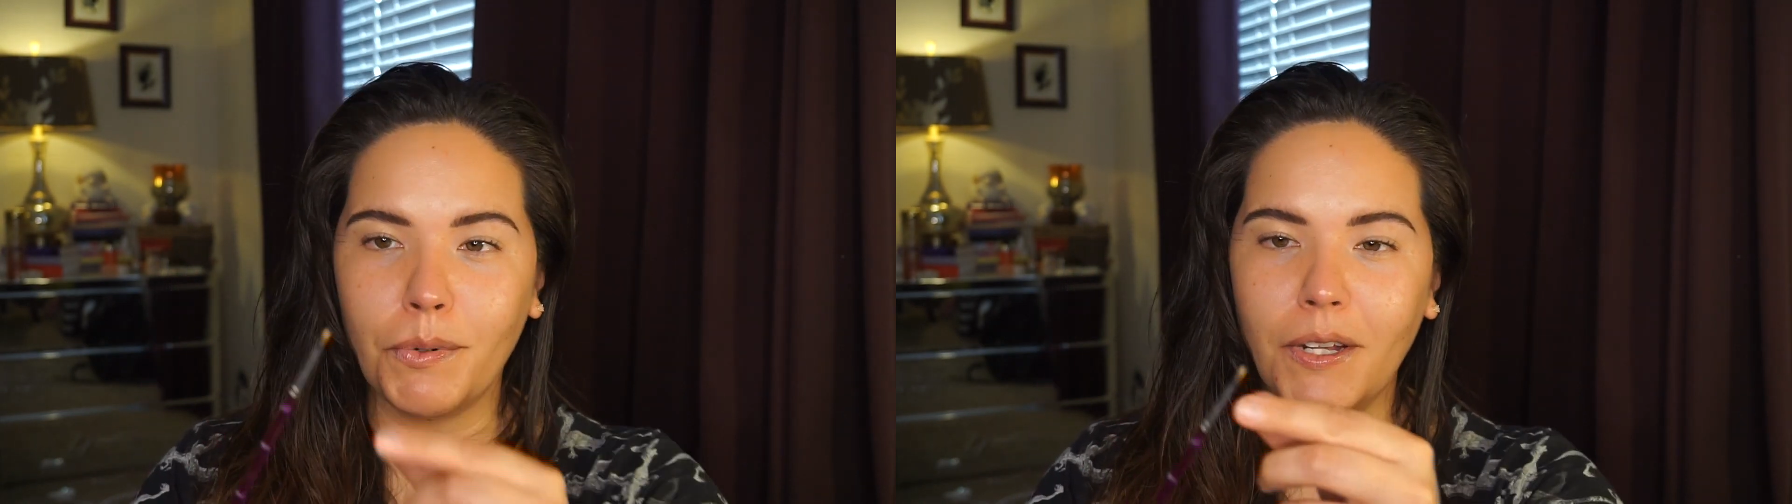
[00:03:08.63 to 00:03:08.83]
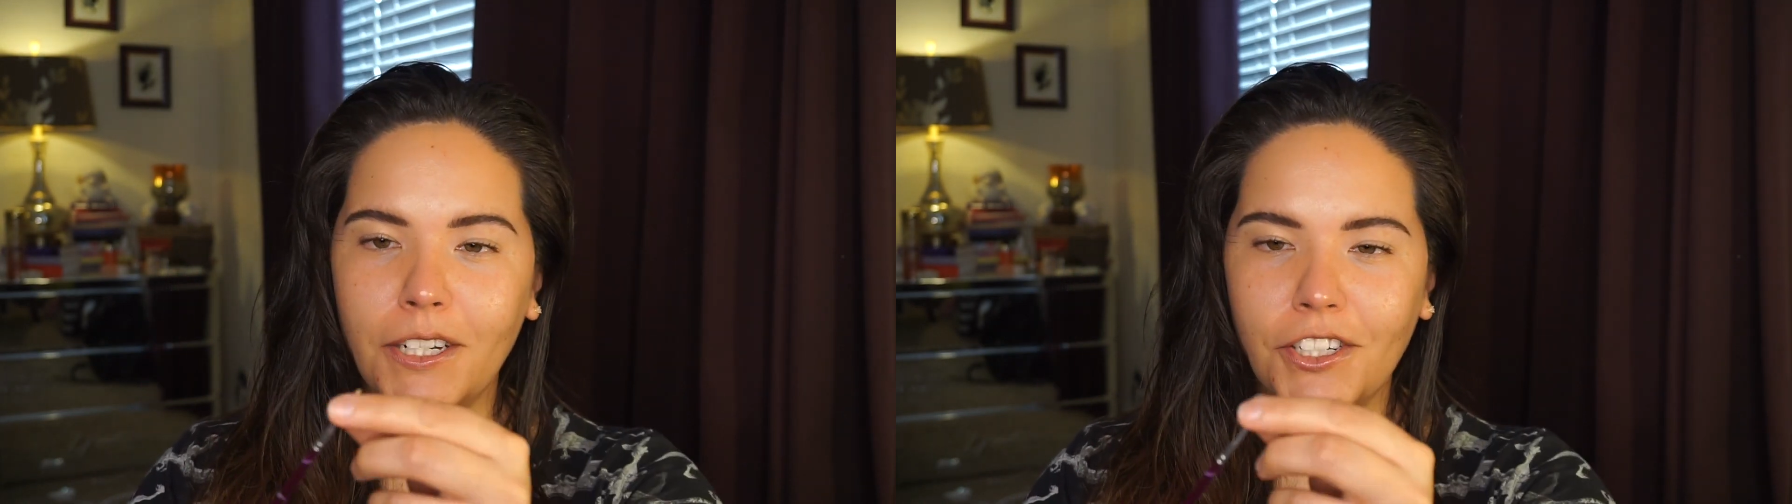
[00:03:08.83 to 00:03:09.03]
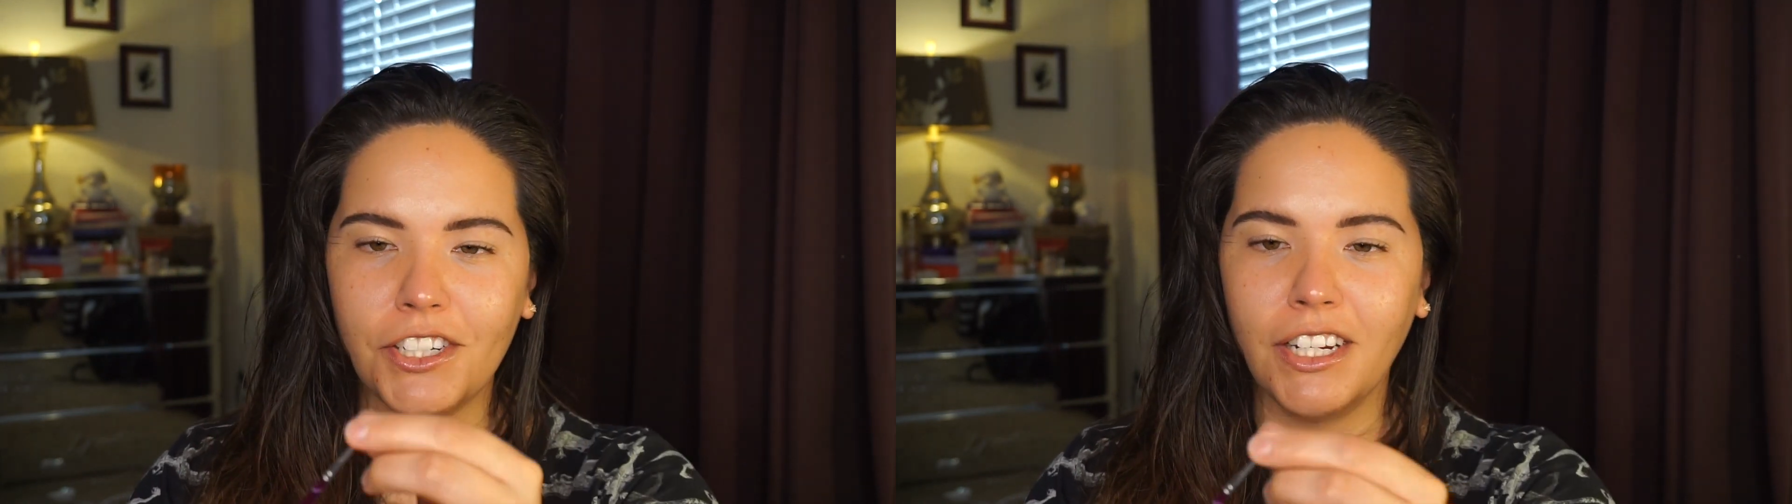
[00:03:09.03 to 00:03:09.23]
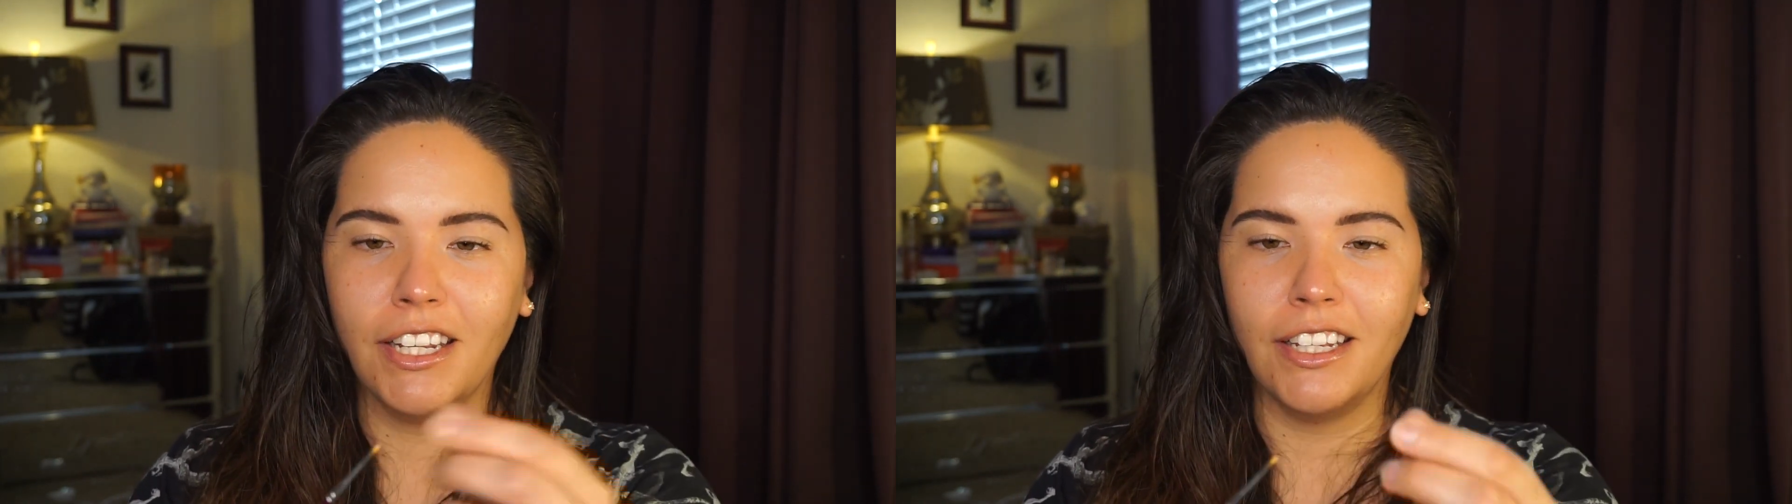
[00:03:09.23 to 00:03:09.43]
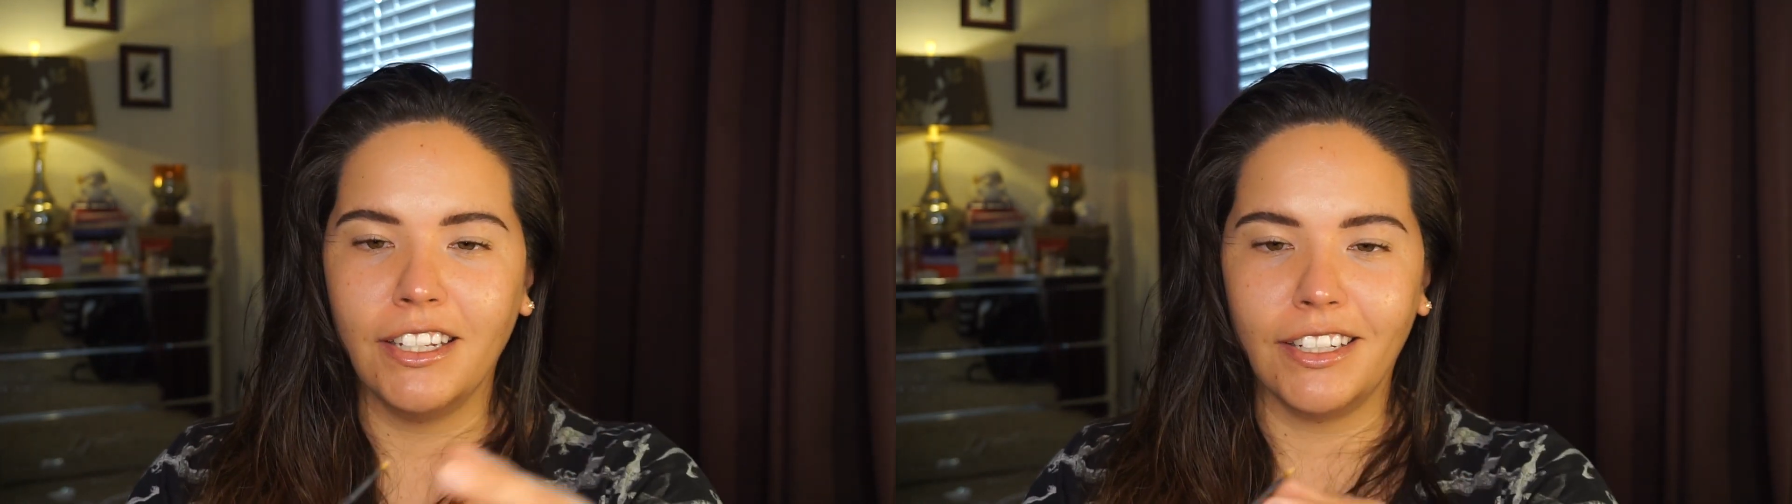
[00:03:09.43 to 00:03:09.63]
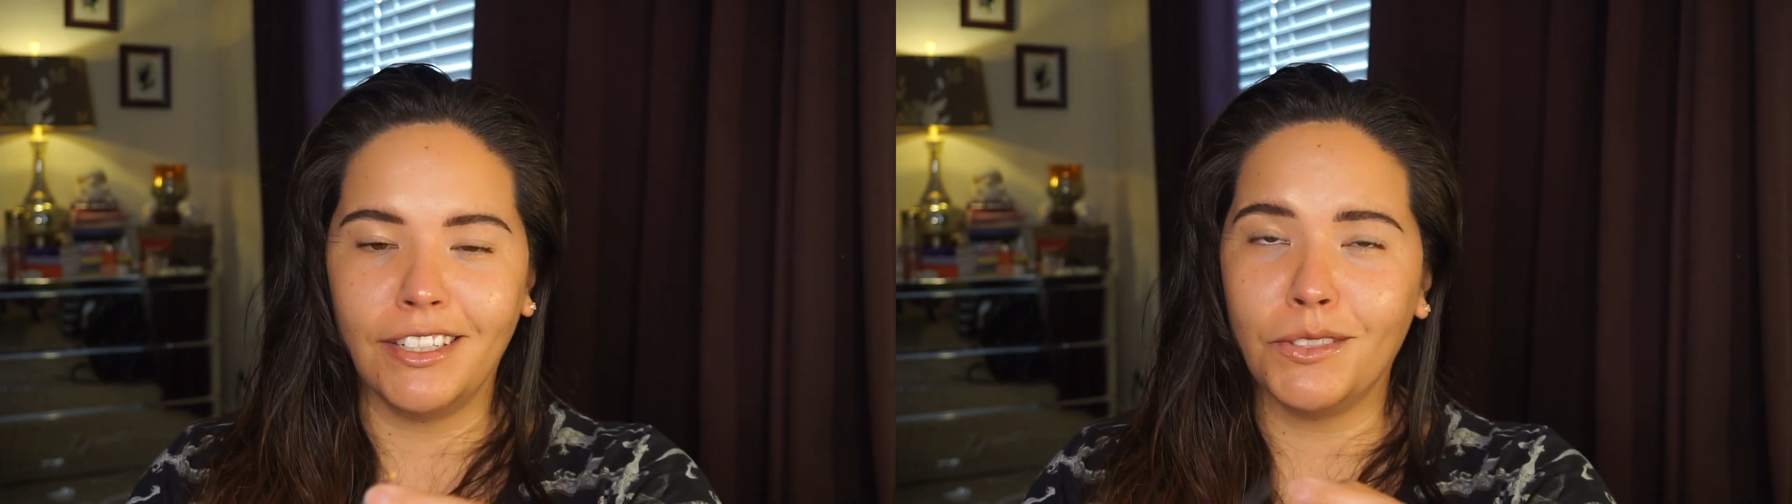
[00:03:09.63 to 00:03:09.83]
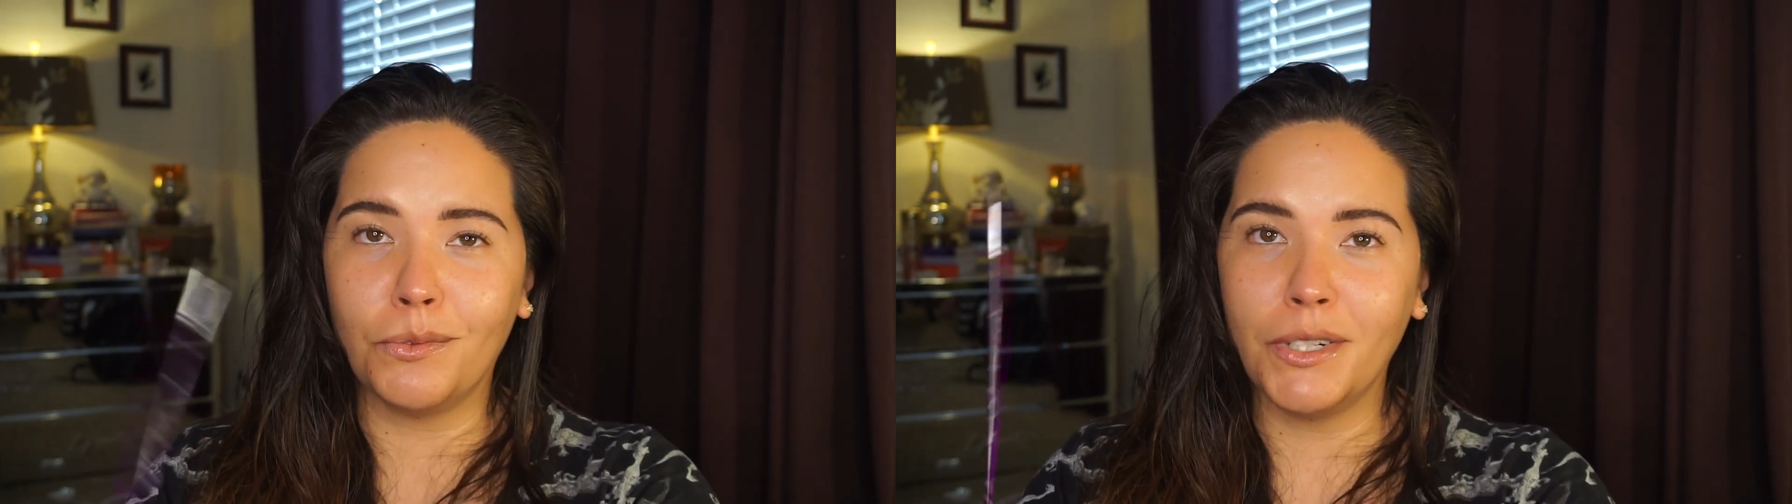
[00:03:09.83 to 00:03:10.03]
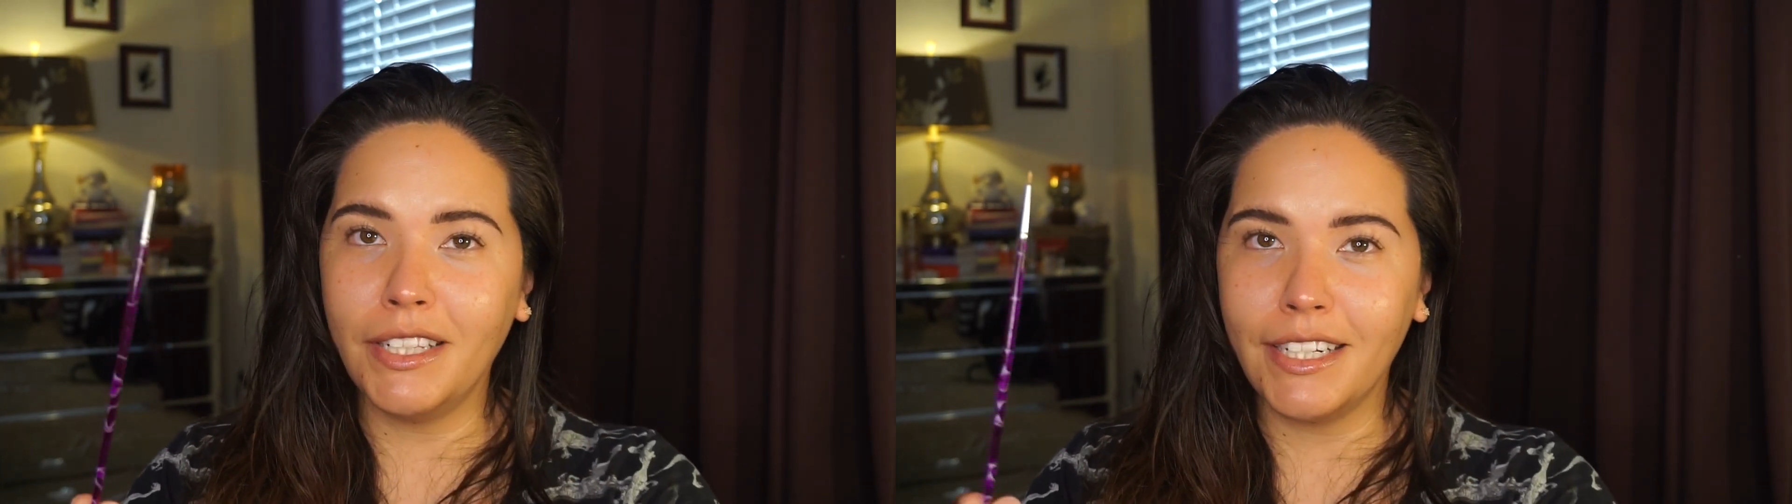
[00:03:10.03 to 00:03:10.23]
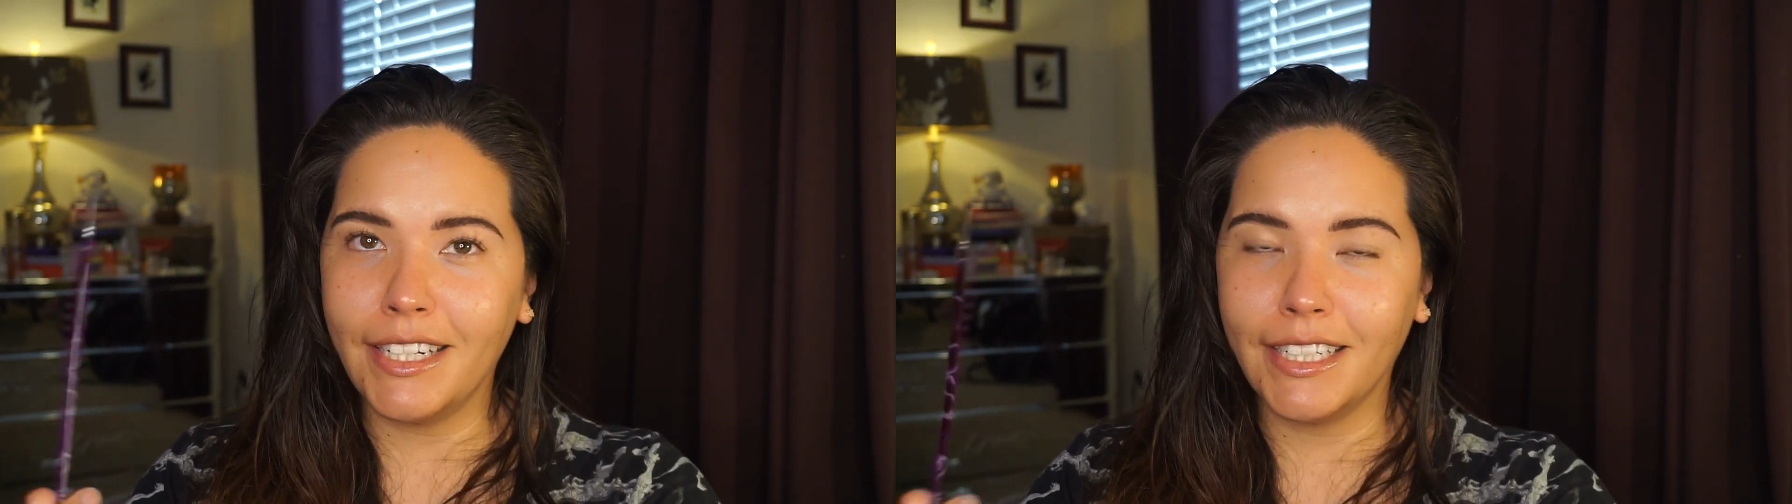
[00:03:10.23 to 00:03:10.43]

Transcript: brush it's really